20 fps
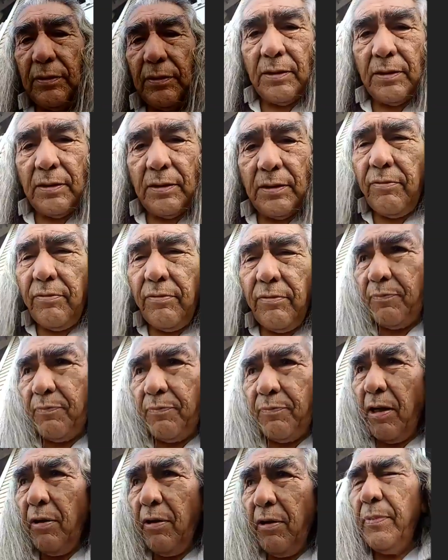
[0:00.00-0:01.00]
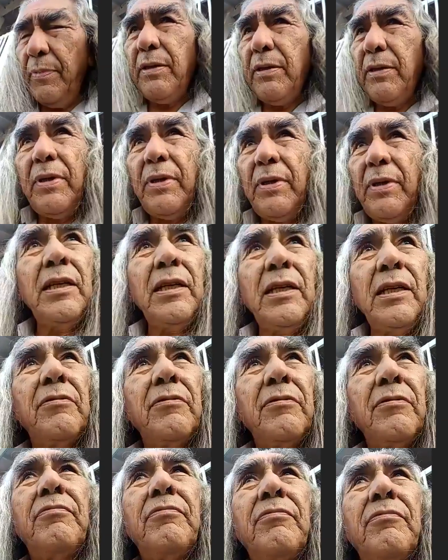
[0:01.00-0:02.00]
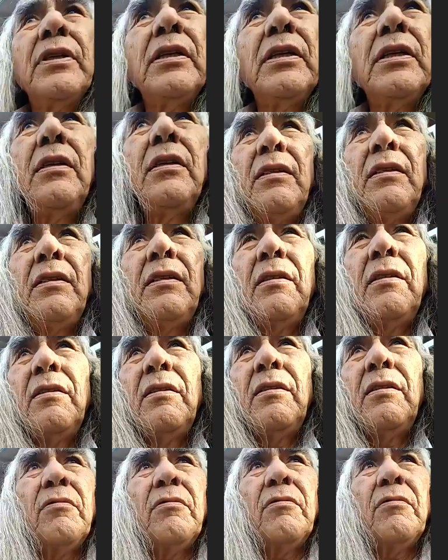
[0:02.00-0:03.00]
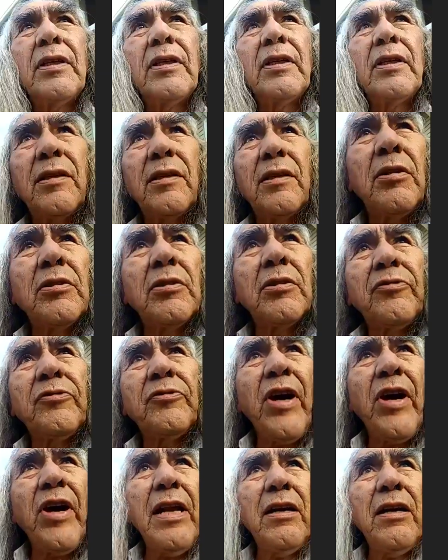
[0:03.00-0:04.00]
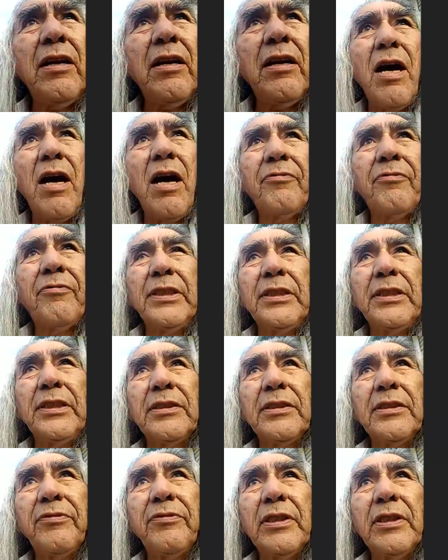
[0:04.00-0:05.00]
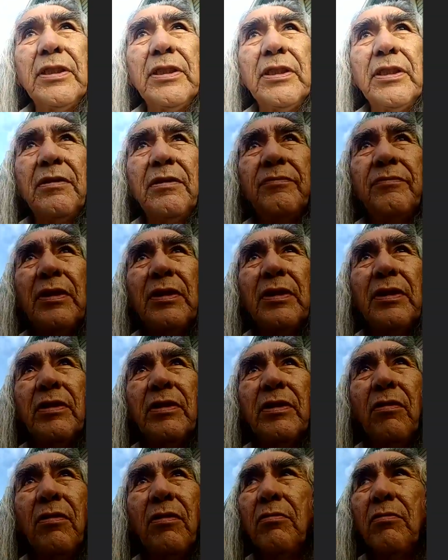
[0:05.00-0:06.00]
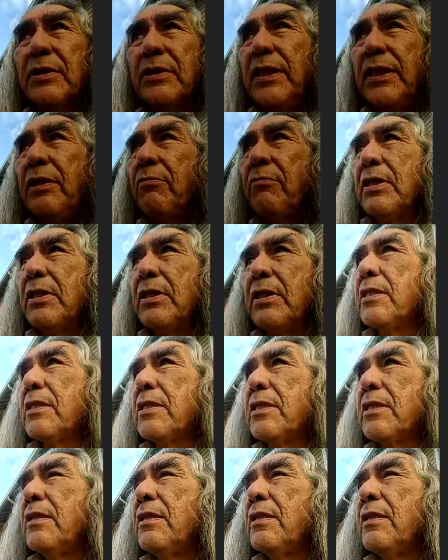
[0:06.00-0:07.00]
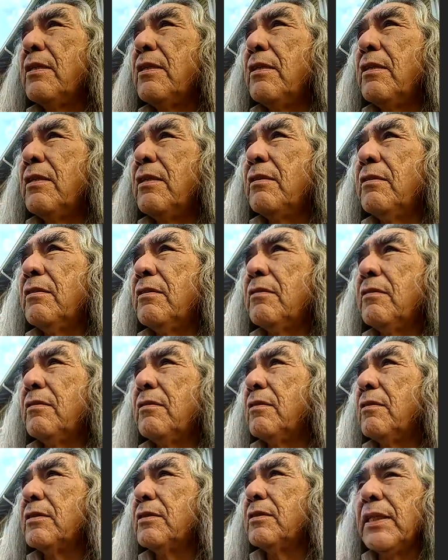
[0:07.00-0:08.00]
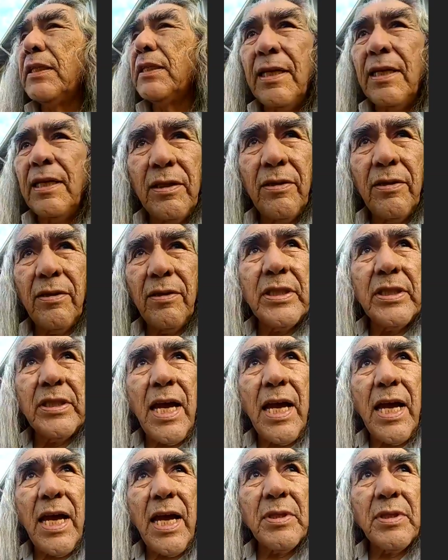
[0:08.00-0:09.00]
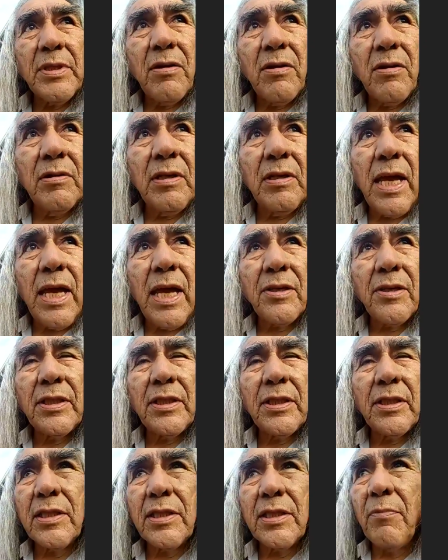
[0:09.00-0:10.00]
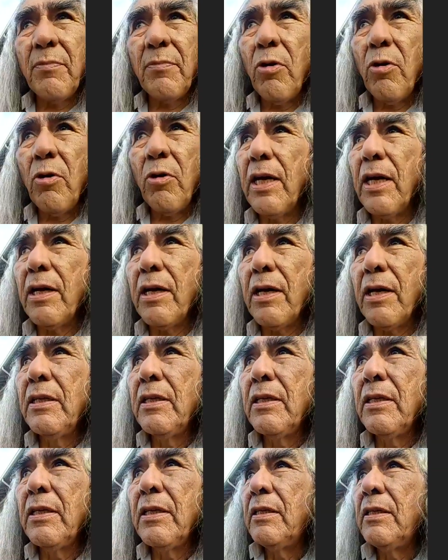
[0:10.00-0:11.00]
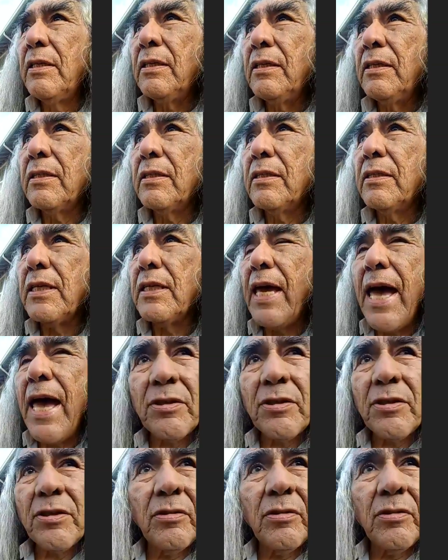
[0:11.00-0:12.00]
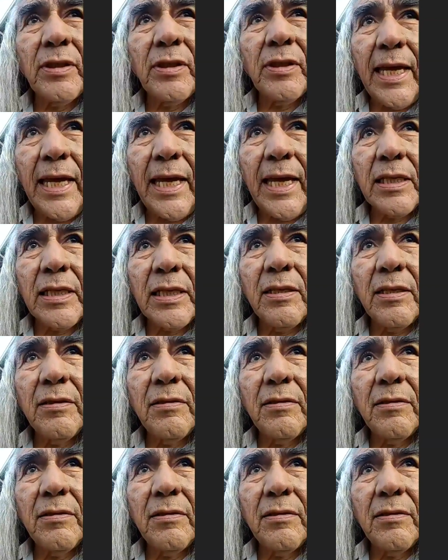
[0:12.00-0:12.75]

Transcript: this will probably be one of the most final offerings of the whole sequence. It's the end of a time zone. Actually, Samoa is the actual end,